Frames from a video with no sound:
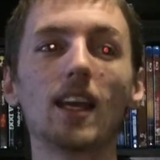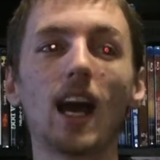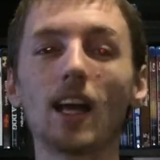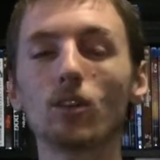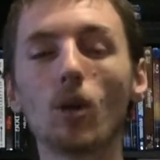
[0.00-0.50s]

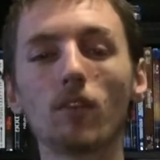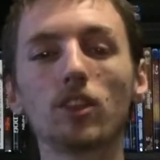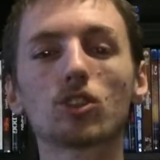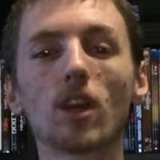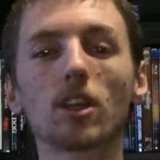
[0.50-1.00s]
I don't know if
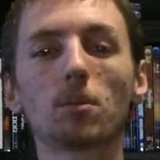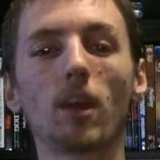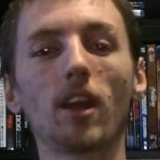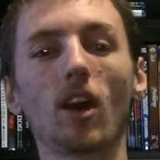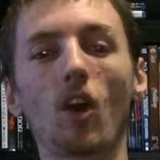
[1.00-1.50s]
he's trying to
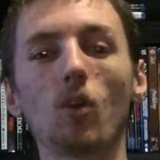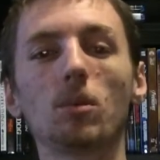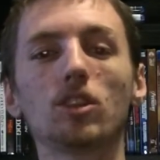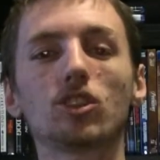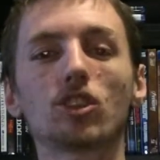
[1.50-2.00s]
pay a
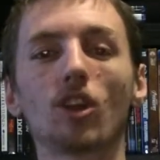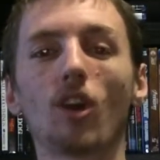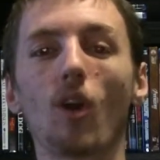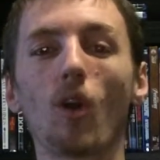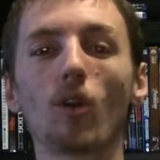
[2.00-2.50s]
homage to
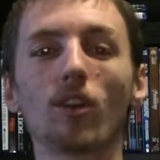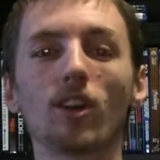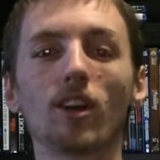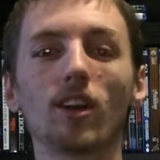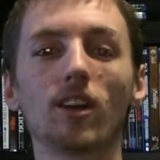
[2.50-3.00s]
all
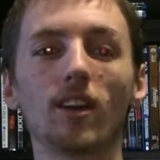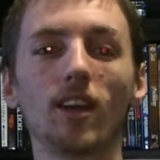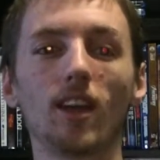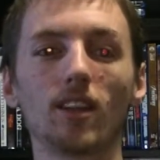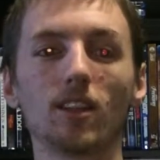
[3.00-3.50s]

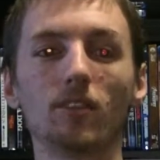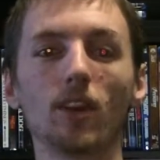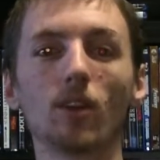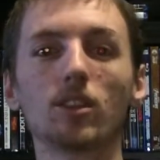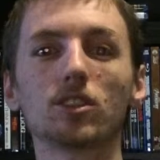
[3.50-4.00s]
the the
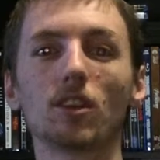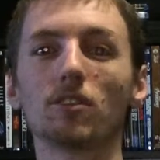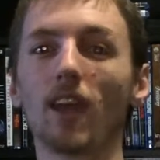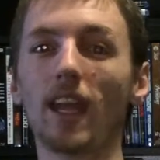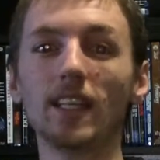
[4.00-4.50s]
villains
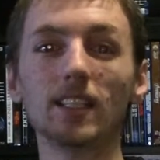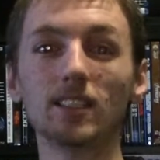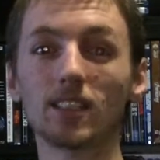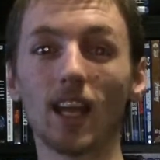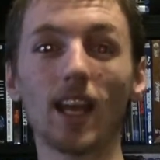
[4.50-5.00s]
of
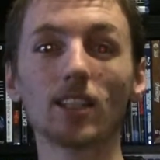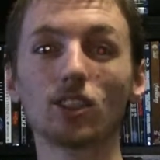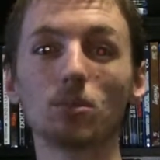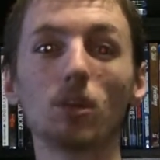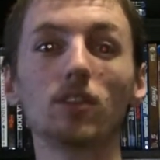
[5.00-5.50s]
80s
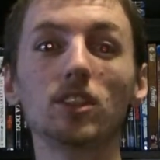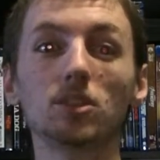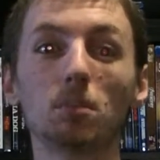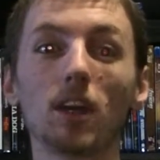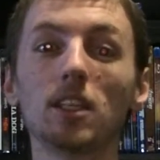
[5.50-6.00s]
action
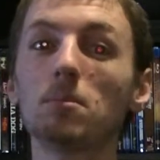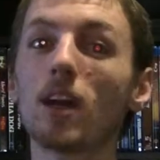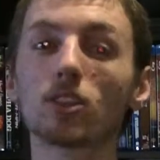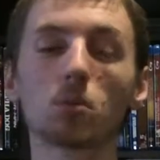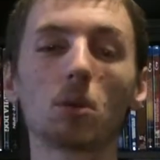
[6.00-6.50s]
movies, but he
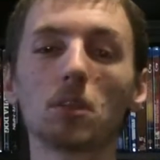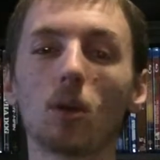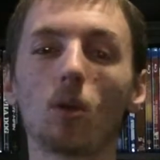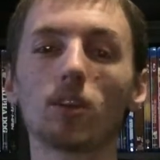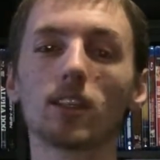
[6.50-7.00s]
might as well be
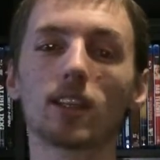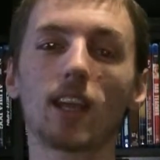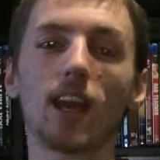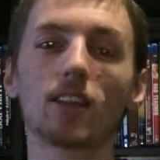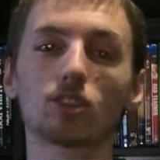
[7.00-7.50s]
holding a
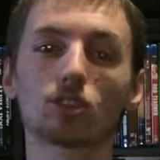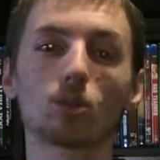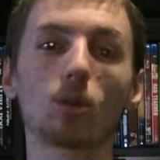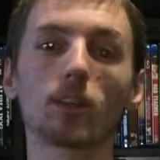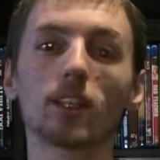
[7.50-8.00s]
cat and
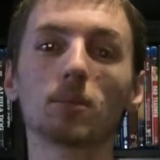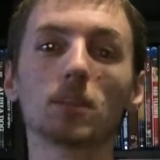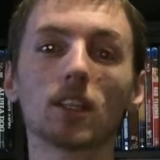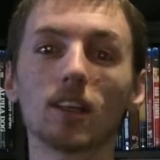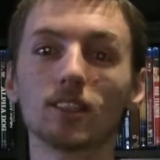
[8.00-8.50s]
stroking it
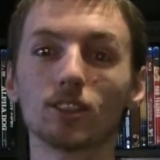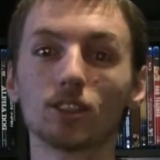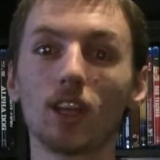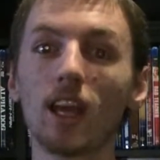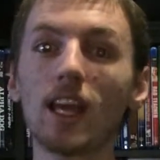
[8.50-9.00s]

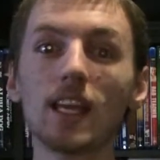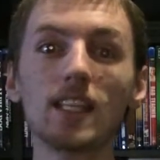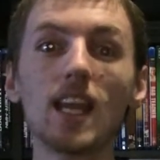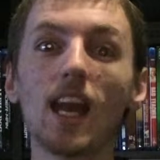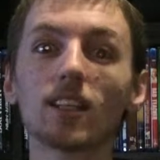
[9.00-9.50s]
because
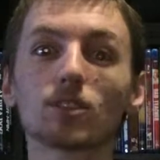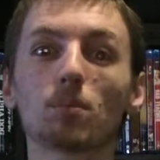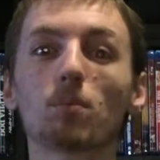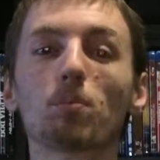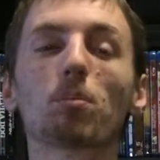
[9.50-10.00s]
he has
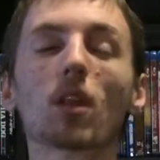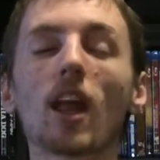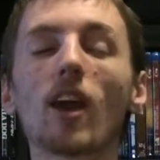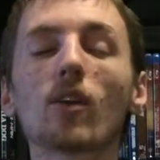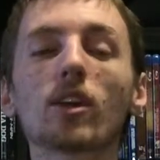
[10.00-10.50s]

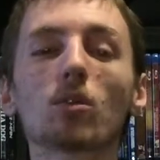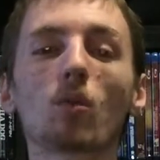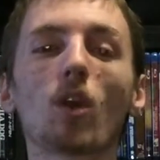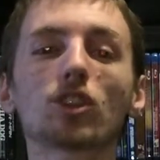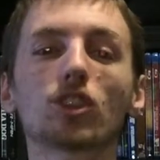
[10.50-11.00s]
blaring
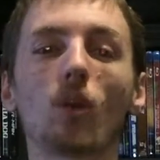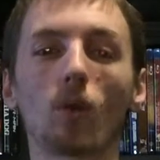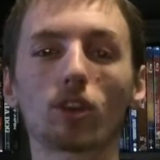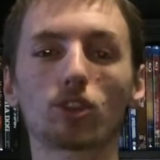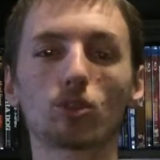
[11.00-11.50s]
Russian
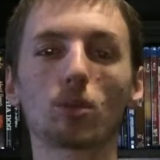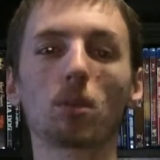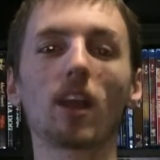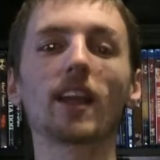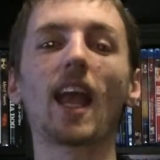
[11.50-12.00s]
orchestra
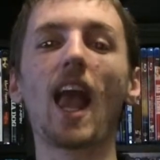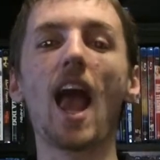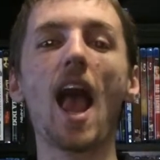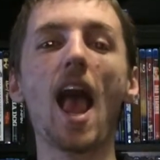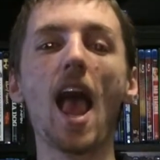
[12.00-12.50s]
playing
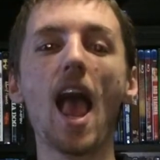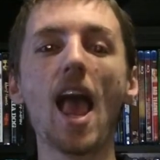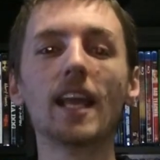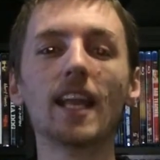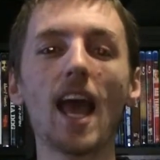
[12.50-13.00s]

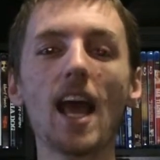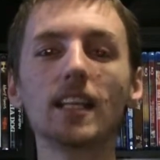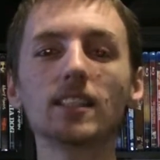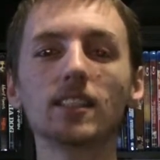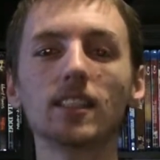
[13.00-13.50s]
in
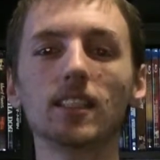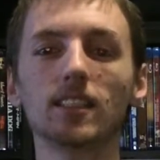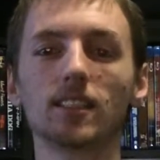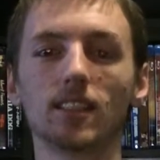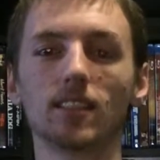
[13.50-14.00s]
any scene
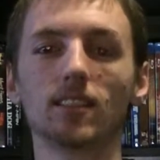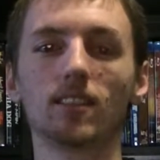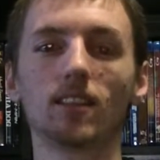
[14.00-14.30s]
he's in.